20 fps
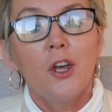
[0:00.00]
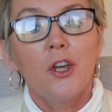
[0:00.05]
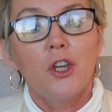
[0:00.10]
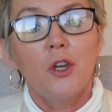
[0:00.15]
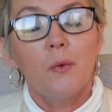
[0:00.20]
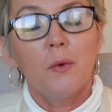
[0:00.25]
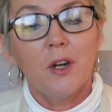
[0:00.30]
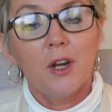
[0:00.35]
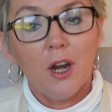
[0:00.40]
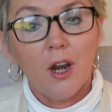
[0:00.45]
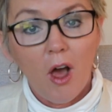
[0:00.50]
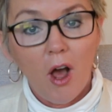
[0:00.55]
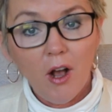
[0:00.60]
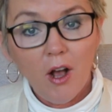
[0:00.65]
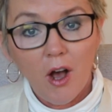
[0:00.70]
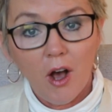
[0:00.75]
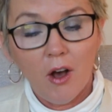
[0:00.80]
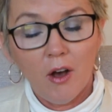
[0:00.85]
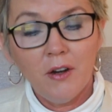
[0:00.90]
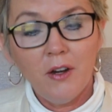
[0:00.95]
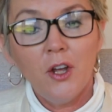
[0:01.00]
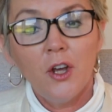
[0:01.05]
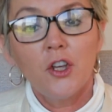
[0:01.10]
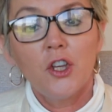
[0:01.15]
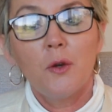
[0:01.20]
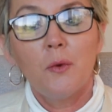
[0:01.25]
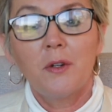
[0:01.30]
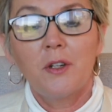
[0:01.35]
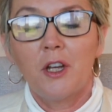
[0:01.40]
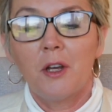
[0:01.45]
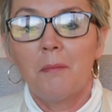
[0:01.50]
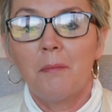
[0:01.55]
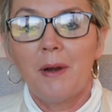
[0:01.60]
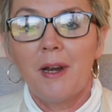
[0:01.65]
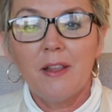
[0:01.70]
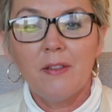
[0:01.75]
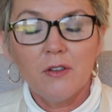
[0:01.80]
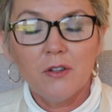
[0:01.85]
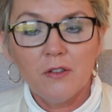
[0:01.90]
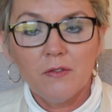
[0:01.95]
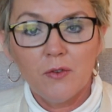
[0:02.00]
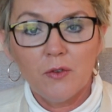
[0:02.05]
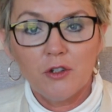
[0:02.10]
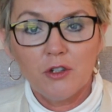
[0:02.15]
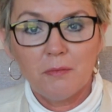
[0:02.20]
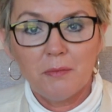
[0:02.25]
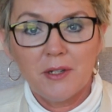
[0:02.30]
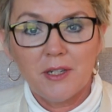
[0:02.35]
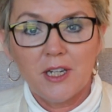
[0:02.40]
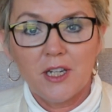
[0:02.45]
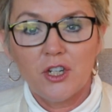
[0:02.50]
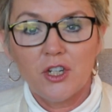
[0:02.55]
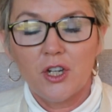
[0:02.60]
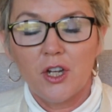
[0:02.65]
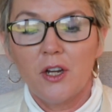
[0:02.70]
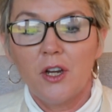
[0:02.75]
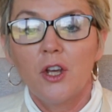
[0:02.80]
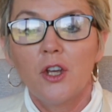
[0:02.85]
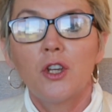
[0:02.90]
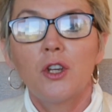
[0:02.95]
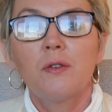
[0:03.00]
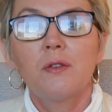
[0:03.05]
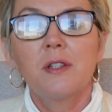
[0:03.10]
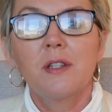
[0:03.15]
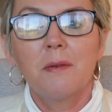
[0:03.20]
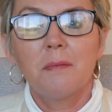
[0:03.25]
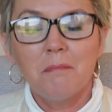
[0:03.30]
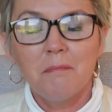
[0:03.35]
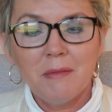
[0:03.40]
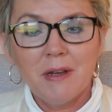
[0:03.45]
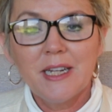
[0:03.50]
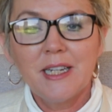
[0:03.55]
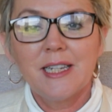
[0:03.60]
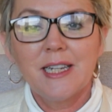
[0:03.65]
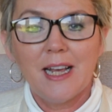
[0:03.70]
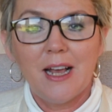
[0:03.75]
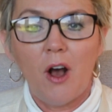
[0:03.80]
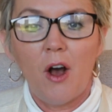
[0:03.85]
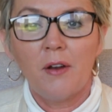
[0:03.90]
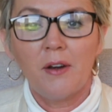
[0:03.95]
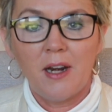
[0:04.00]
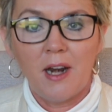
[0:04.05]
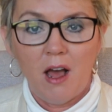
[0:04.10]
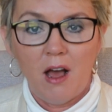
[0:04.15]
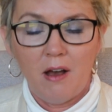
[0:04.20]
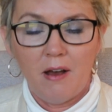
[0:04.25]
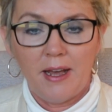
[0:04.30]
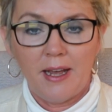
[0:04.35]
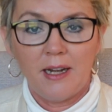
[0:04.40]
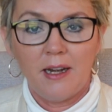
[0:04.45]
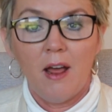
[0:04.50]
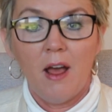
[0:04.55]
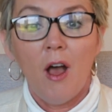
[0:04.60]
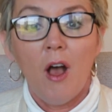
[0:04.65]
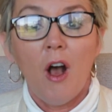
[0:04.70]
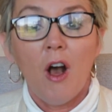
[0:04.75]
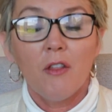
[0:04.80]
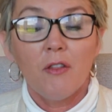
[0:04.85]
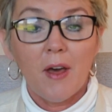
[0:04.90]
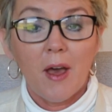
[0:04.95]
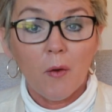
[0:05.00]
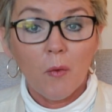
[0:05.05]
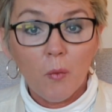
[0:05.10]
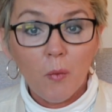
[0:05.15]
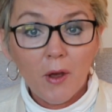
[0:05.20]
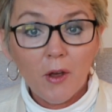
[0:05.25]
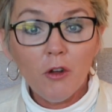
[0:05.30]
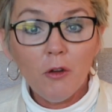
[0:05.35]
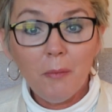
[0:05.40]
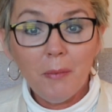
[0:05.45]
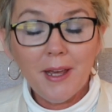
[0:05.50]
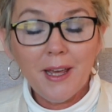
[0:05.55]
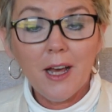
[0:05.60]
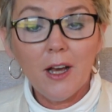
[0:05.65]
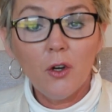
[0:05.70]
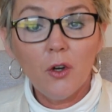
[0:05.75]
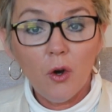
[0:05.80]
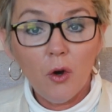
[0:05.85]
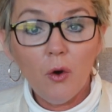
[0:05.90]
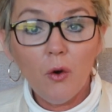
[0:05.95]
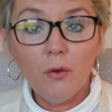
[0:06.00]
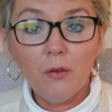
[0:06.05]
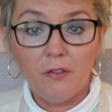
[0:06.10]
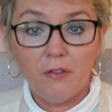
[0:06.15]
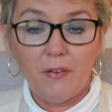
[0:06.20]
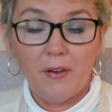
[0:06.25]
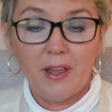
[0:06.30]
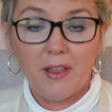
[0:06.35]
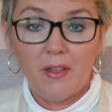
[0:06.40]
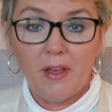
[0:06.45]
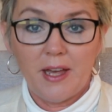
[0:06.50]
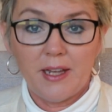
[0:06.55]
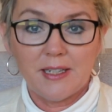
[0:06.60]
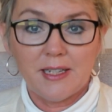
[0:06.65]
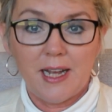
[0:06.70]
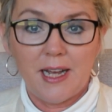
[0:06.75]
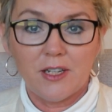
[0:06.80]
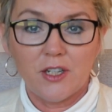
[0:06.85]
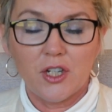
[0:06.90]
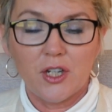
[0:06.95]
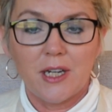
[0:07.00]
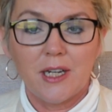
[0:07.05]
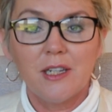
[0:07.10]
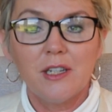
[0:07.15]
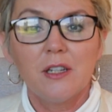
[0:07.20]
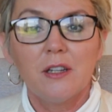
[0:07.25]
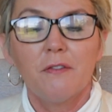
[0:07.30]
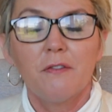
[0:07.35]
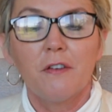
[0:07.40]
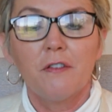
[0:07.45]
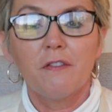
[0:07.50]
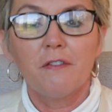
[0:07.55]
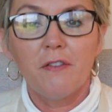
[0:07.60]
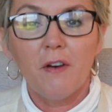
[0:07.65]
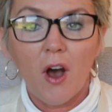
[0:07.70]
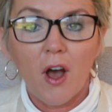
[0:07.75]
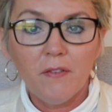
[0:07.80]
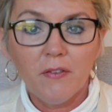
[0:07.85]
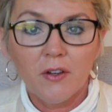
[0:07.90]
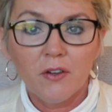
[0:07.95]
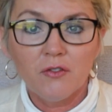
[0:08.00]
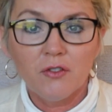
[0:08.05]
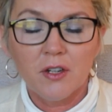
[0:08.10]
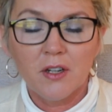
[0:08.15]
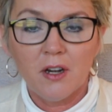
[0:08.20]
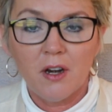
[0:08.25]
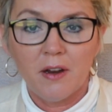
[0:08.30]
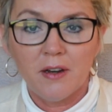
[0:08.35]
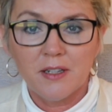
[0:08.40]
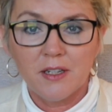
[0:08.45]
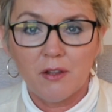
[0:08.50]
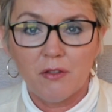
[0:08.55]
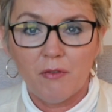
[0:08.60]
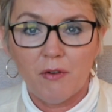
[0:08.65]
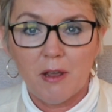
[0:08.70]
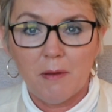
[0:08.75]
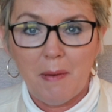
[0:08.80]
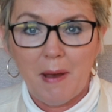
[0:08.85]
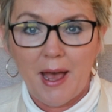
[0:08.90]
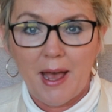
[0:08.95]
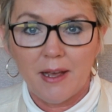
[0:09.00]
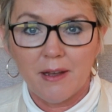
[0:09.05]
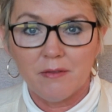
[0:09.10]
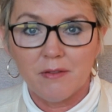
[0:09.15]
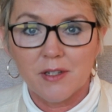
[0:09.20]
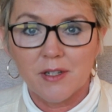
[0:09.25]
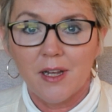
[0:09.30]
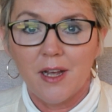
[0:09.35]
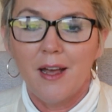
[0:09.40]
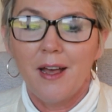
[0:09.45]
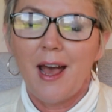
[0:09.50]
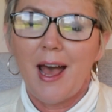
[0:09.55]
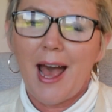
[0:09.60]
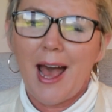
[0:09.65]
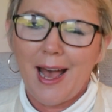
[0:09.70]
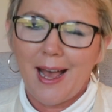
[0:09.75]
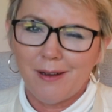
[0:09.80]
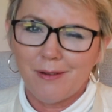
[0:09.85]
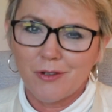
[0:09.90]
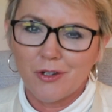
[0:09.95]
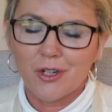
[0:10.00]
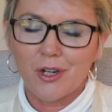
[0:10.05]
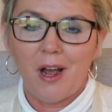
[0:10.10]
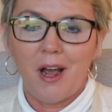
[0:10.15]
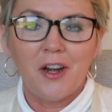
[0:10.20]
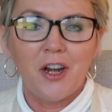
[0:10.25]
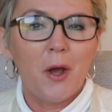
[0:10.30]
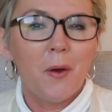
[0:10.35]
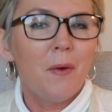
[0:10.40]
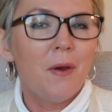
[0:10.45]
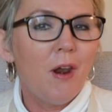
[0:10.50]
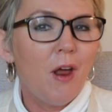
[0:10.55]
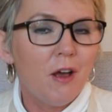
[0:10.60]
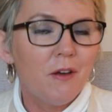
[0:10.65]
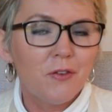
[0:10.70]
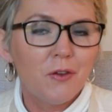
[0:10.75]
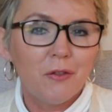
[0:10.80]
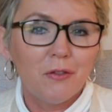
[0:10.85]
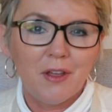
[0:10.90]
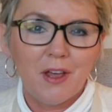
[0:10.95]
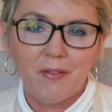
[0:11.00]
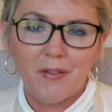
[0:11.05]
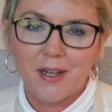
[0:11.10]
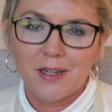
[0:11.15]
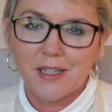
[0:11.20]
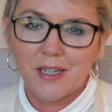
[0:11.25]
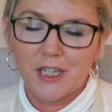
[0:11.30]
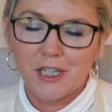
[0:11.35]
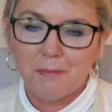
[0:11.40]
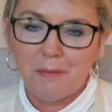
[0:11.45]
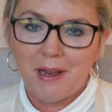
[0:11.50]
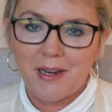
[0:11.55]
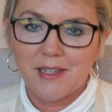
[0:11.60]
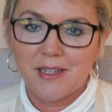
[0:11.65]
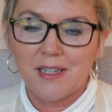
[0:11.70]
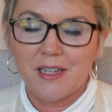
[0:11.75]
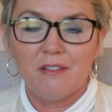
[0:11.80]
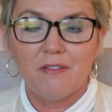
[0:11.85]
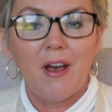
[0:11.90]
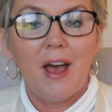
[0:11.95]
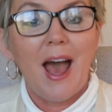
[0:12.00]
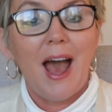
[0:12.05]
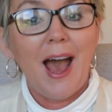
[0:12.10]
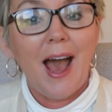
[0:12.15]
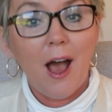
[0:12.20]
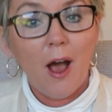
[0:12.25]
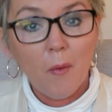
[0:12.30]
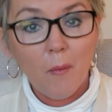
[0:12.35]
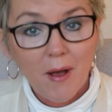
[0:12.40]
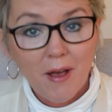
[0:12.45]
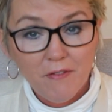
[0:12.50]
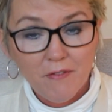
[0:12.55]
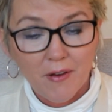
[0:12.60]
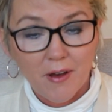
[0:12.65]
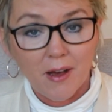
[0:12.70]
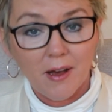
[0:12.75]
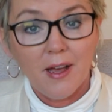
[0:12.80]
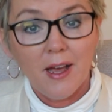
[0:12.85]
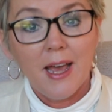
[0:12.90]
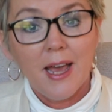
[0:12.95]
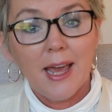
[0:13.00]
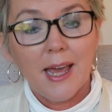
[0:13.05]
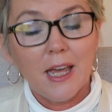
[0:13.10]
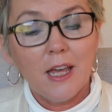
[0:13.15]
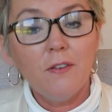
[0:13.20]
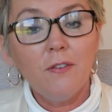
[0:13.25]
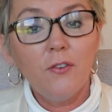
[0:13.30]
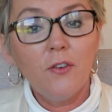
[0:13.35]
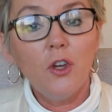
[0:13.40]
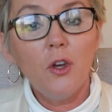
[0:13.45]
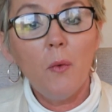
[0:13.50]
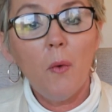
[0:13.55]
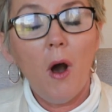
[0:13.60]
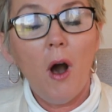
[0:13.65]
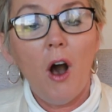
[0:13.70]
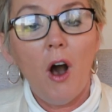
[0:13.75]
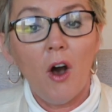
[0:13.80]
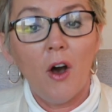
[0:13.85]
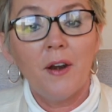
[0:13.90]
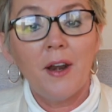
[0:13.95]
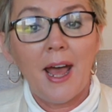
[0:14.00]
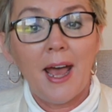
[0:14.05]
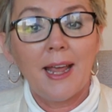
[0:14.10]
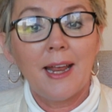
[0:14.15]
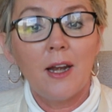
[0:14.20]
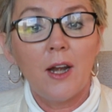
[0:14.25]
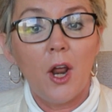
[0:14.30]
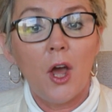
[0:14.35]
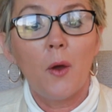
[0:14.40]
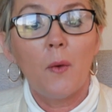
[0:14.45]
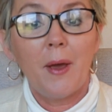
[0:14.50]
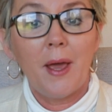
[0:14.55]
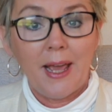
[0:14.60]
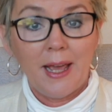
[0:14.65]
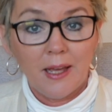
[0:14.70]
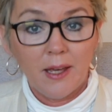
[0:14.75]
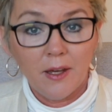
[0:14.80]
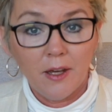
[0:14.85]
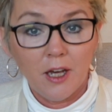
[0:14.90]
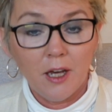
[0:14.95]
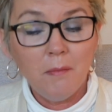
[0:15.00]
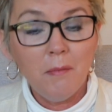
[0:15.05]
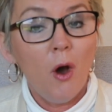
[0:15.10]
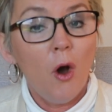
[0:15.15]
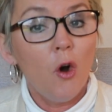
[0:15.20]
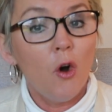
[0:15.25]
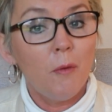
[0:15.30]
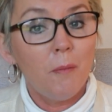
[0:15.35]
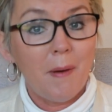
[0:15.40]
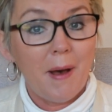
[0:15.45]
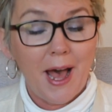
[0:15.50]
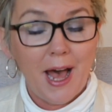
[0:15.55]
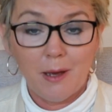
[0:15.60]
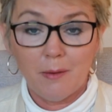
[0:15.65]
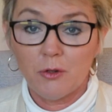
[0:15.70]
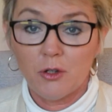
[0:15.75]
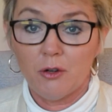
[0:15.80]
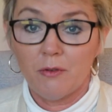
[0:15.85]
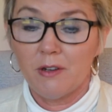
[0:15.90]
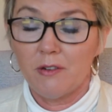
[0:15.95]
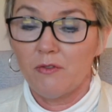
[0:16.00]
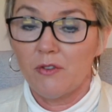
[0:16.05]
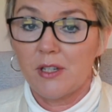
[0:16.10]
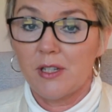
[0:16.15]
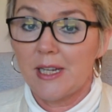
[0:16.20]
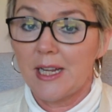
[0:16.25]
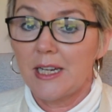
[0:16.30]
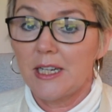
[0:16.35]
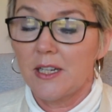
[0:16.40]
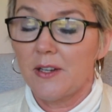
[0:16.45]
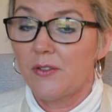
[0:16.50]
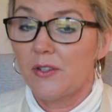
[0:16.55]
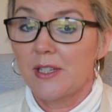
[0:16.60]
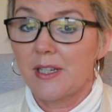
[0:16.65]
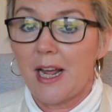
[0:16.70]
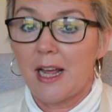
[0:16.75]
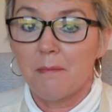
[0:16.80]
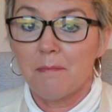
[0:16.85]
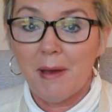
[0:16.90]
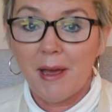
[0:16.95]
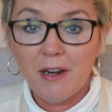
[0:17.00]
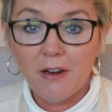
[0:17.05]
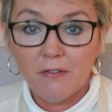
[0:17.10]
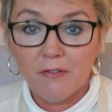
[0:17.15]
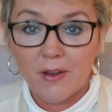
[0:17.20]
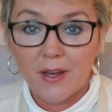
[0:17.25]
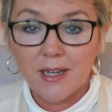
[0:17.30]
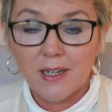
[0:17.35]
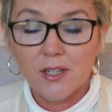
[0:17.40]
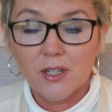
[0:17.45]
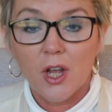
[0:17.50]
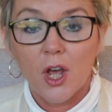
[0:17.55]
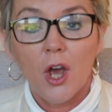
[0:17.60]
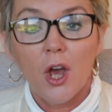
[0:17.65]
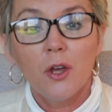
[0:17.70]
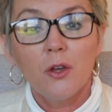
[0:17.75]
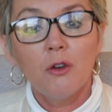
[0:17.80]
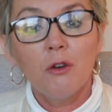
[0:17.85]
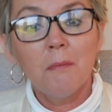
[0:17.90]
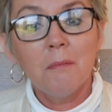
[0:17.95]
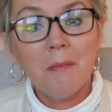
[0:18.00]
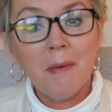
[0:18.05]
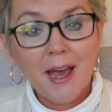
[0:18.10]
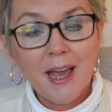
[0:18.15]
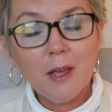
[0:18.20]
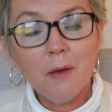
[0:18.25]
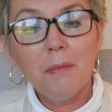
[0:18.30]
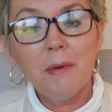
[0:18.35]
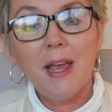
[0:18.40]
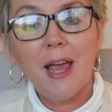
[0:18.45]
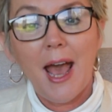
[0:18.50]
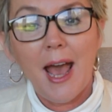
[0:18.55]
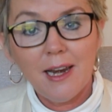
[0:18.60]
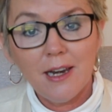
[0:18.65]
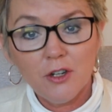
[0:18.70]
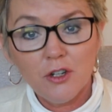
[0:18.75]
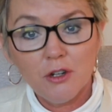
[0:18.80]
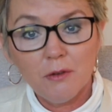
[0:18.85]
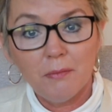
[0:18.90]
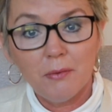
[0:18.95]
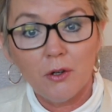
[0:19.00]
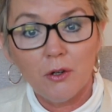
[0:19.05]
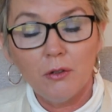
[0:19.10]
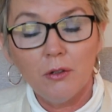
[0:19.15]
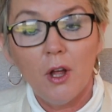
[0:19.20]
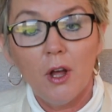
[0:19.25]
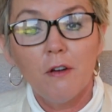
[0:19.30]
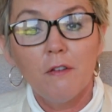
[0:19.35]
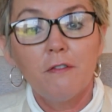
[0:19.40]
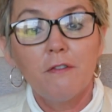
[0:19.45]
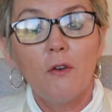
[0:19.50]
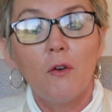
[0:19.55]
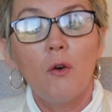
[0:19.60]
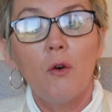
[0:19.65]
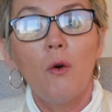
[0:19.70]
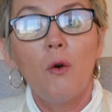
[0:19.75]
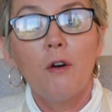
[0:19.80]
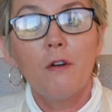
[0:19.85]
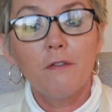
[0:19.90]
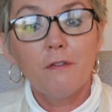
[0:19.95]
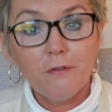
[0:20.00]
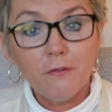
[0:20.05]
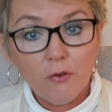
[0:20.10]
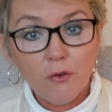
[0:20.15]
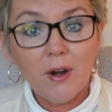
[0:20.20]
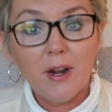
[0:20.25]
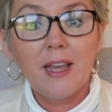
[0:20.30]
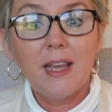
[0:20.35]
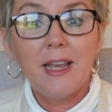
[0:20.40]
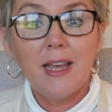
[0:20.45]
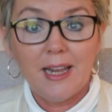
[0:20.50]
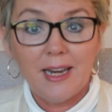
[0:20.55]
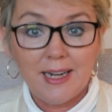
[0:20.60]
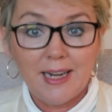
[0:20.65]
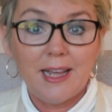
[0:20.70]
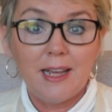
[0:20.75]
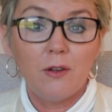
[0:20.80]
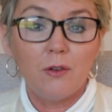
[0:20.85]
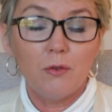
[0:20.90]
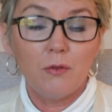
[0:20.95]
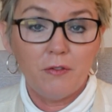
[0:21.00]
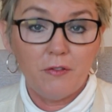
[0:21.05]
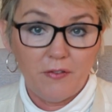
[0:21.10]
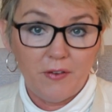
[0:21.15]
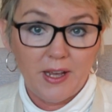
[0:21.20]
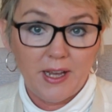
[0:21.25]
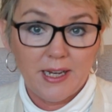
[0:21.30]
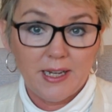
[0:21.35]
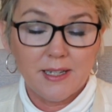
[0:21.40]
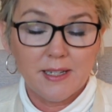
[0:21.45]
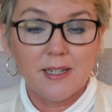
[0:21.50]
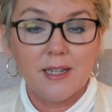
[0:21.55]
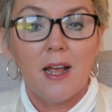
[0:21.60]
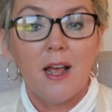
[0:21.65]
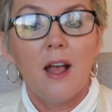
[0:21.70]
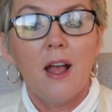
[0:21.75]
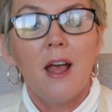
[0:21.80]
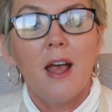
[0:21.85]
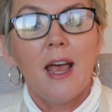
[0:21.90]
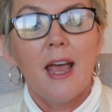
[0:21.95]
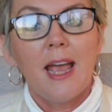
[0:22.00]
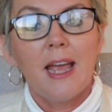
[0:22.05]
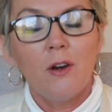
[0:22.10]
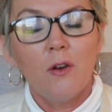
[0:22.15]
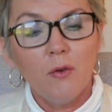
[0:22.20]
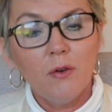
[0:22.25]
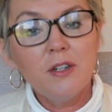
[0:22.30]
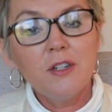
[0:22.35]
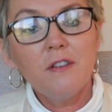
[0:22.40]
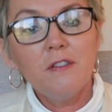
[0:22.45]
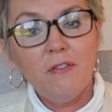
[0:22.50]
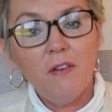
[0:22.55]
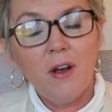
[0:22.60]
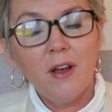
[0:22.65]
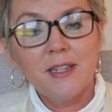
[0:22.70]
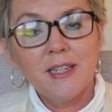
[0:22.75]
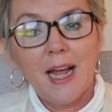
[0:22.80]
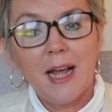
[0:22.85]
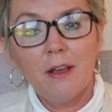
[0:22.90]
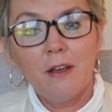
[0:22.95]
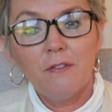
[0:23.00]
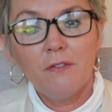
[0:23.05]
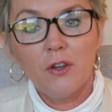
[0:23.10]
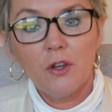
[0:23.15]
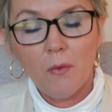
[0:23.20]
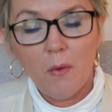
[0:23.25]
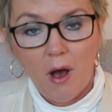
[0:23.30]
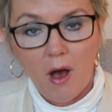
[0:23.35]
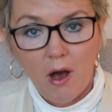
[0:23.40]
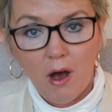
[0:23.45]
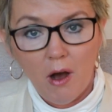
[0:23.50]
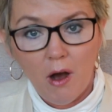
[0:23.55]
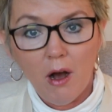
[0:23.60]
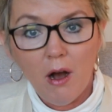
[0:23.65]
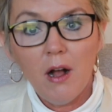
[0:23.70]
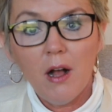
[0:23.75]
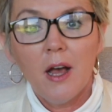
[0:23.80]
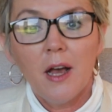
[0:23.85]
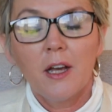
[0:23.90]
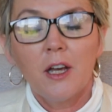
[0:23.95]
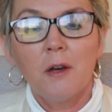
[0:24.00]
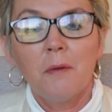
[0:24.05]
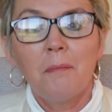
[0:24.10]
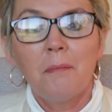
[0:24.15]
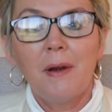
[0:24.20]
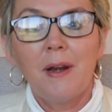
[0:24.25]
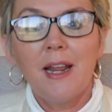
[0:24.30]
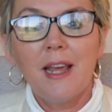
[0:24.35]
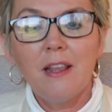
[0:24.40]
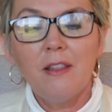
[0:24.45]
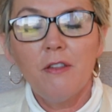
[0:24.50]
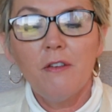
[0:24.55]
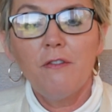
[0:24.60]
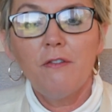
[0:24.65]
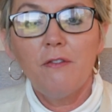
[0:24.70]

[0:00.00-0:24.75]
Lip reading: You would log on, you would complete the divorce petition, you submit it online. There will be a court fee that attaches for £593. Ouch, I know a lot of you think that's expensive. However, if you are on a low income or perhaps you're in receipt of state benefits, you may be eligible for free legal fees. In order to find out if you are, complete the